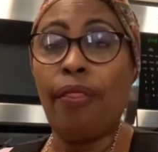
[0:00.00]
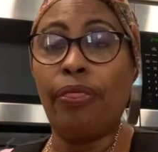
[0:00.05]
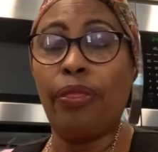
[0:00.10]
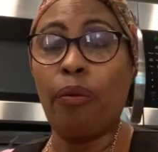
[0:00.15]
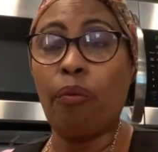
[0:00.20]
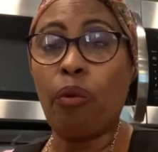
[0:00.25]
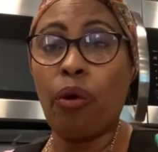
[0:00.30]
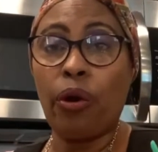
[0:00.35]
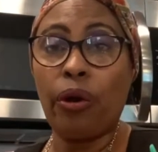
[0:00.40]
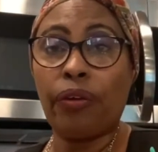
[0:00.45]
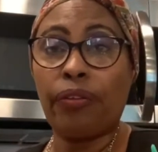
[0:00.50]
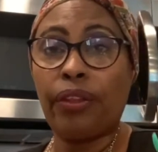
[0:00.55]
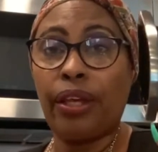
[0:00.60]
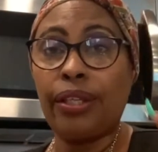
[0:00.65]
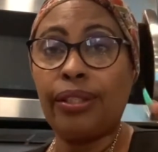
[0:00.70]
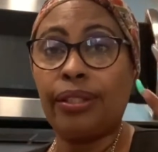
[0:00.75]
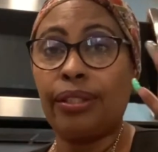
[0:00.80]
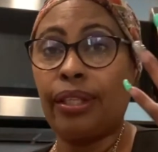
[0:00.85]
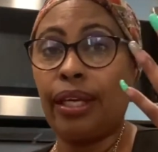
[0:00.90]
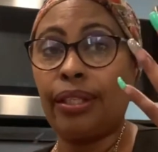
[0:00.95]
The work
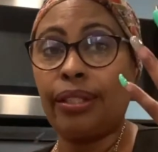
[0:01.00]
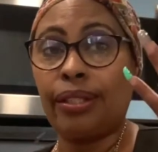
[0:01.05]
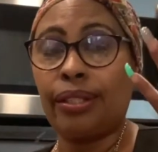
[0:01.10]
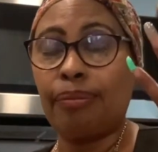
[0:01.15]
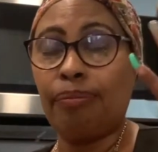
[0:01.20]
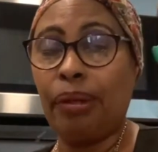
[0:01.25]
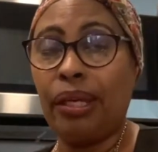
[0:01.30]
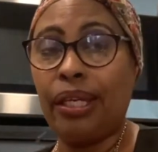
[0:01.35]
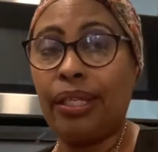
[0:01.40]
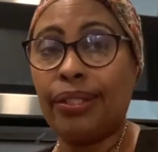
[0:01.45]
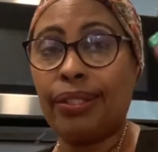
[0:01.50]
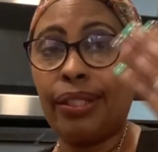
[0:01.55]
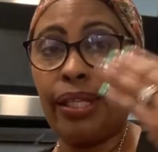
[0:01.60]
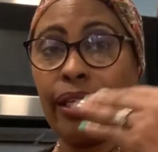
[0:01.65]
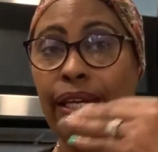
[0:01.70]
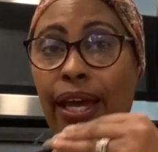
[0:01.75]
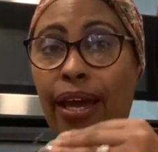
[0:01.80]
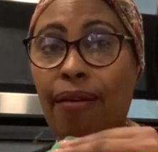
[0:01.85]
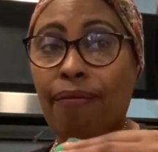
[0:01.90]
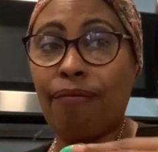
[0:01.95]
that's that's being
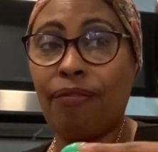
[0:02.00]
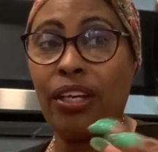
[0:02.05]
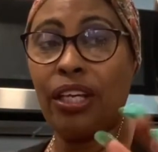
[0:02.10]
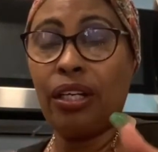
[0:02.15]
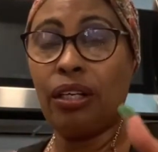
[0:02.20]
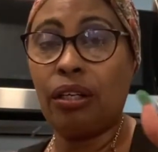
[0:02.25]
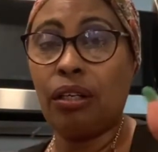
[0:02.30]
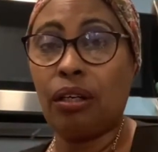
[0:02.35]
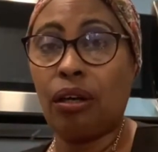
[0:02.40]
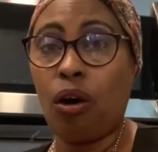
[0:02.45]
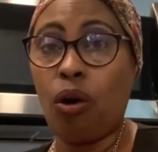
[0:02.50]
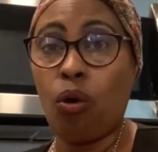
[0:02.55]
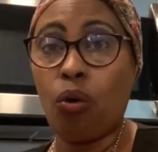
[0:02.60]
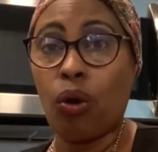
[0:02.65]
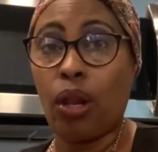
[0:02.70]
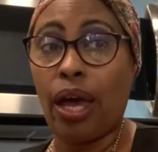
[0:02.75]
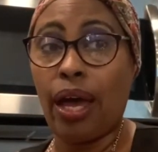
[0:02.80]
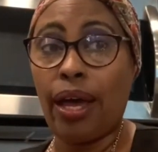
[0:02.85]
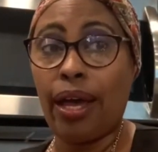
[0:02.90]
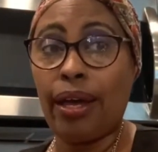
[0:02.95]
sent out via
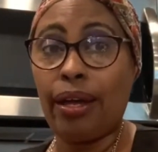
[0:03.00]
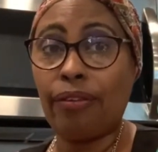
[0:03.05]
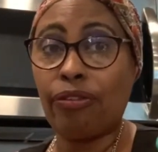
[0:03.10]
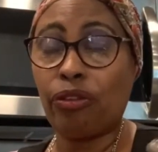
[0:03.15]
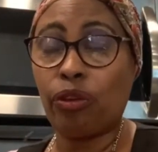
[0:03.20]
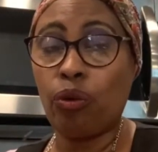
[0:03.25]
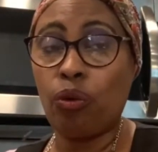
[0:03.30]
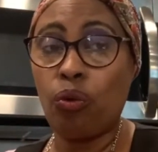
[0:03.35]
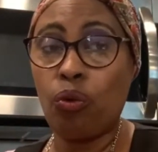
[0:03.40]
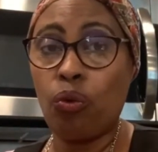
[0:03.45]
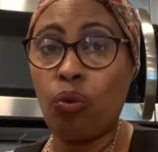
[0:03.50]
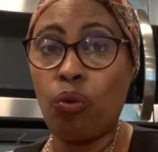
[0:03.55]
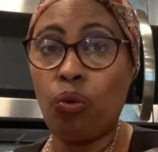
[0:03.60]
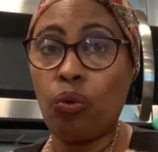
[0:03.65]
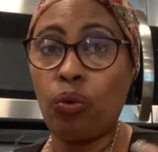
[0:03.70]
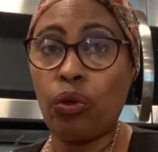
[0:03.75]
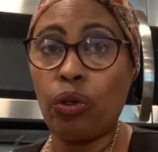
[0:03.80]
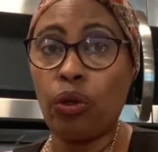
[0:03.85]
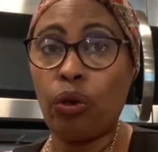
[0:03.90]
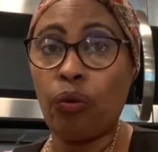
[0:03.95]
online through
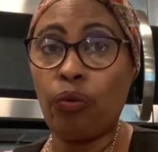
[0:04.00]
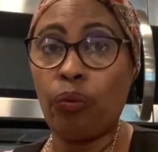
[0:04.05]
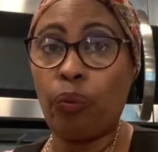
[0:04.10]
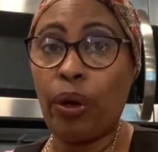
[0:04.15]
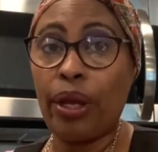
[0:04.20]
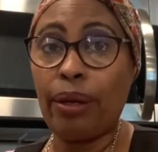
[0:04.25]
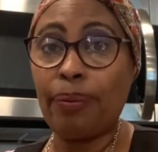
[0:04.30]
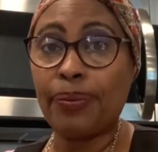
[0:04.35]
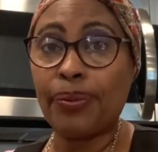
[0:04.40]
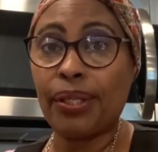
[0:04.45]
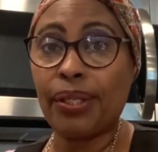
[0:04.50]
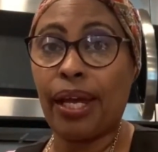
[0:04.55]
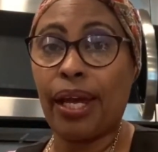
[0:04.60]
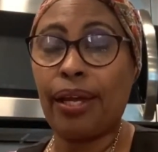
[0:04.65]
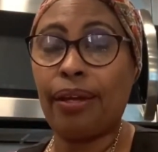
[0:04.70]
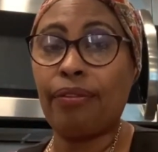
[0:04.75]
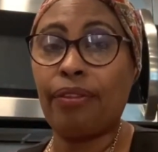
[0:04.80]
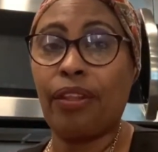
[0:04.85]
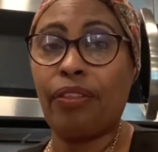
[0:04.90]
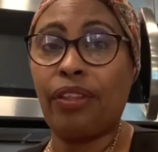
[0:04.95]
you know the
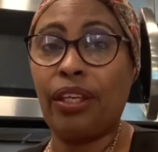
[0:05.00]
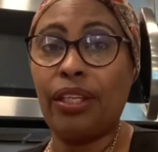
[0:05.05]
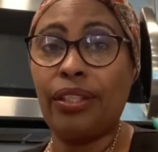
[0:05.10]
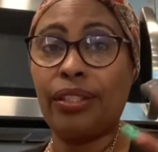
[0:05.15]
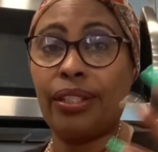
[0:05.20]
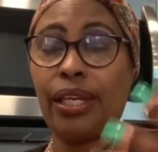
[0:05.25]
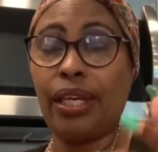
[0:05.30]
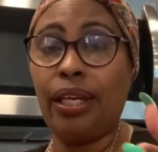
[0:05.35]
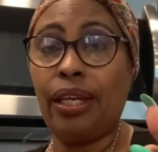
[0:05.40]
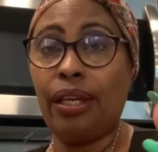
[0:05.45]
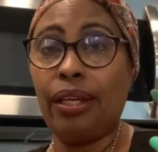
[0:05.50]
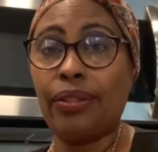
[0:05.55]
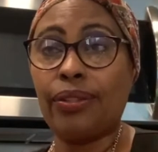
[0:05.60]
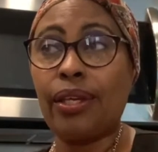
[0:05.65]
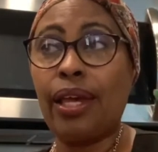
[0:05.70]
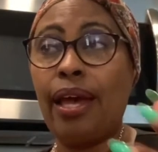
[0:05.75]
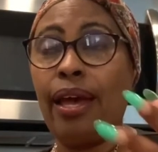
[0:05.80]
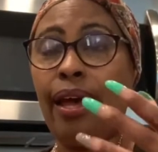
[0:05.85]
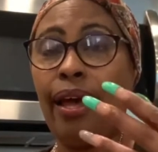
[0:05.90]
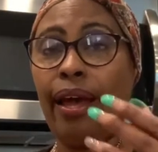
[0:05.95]
website that these kids
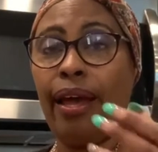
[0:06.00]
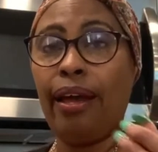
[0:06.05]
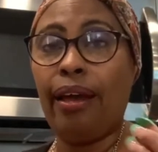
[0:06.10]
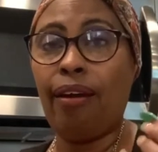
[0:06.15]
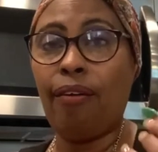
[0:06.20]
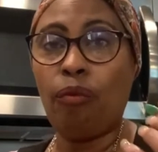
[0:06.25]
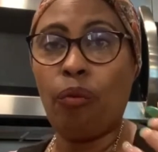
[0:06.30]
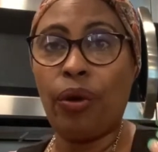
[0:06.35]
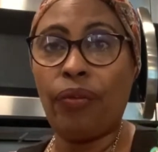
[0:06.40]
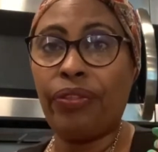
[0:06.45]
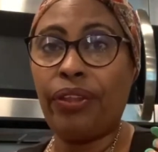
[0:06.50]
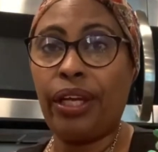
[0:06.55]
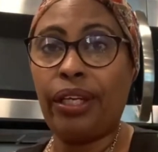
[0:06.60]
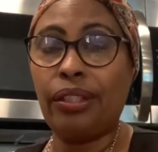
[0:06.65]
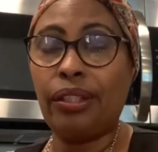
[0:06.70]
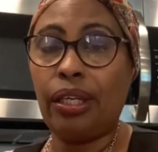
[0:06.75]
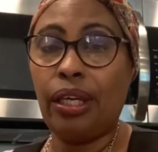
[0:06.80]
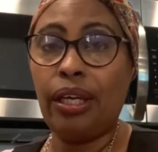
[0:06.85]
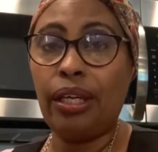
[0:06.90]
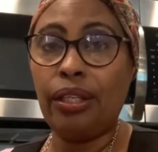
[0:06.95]
have what they
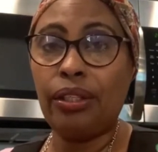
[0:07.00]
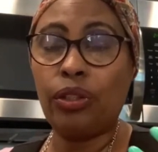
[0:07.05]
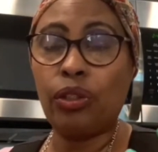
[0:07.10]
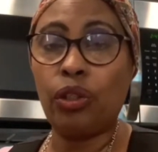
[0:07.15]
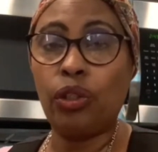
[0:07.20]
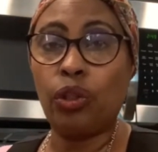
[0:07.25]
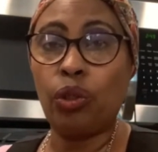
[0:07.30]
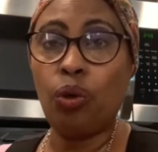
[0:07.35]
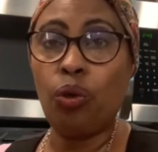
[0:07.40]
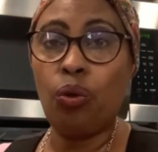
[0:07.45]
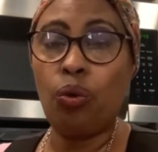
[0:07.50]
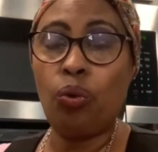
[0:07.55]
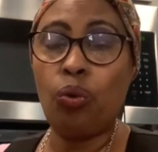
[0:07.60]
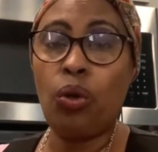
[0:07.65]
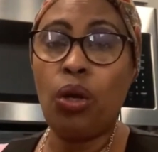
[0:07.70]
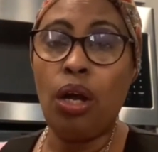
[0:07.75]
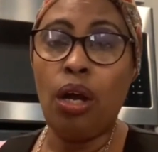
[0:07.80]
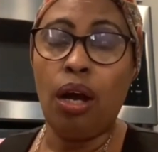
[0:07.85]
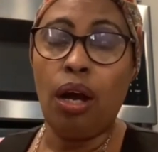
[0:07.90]
need to do